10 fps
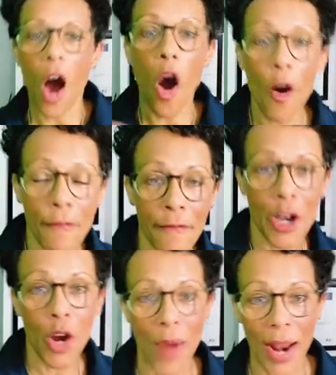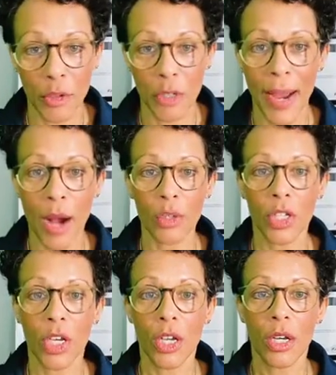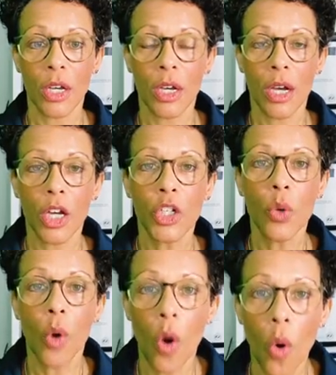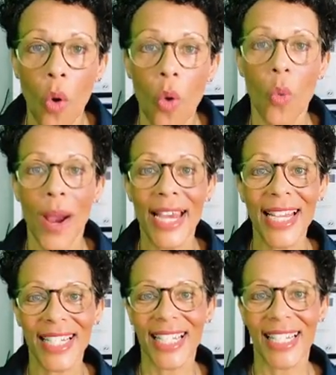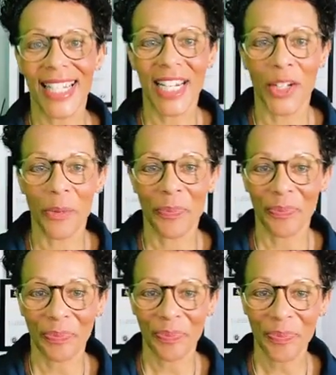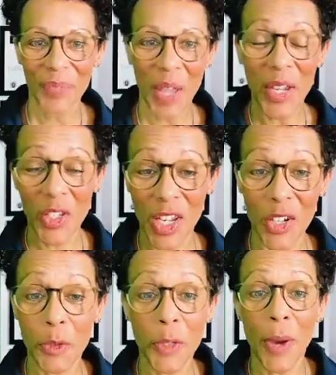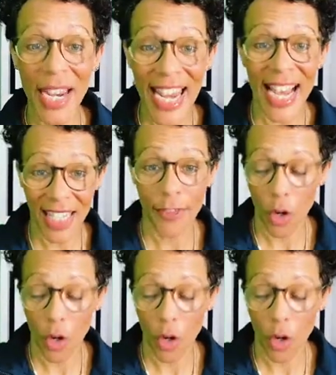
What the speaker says: off a roundabout, you always signal. Let's just put a yes if you